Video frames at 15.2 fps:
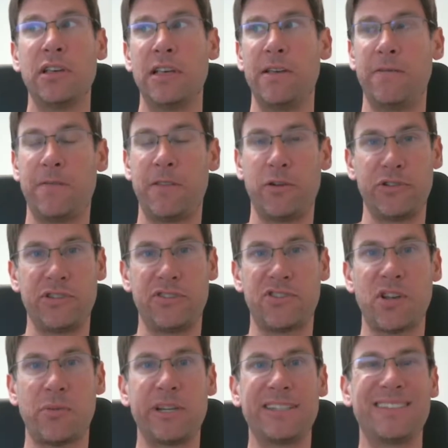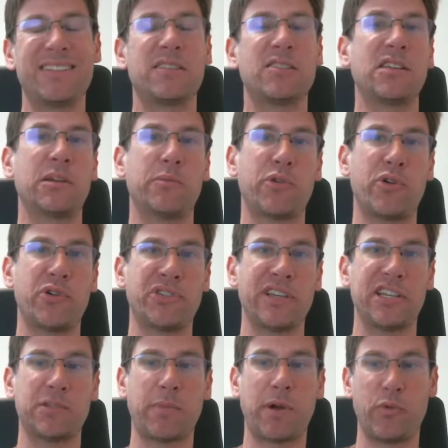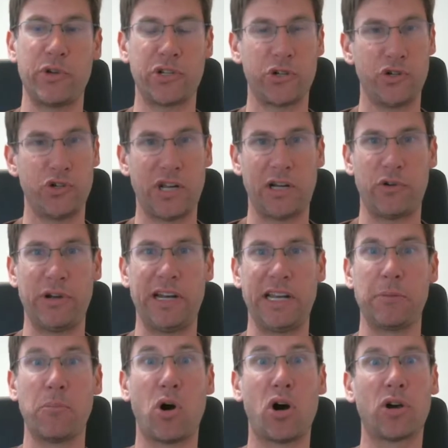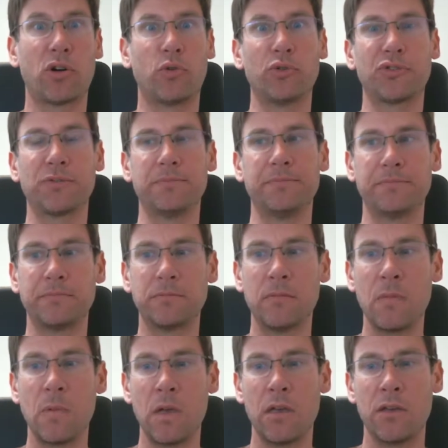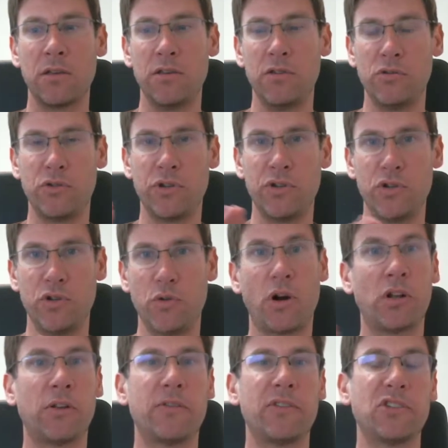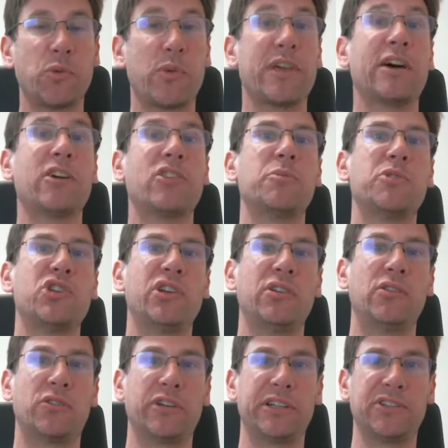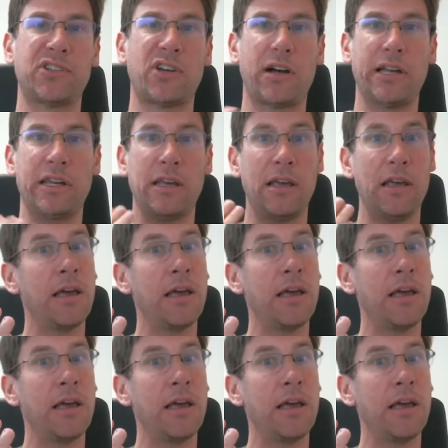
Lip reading: If there is some existing process by which you're generating models, you can do all of this without the machine learning side.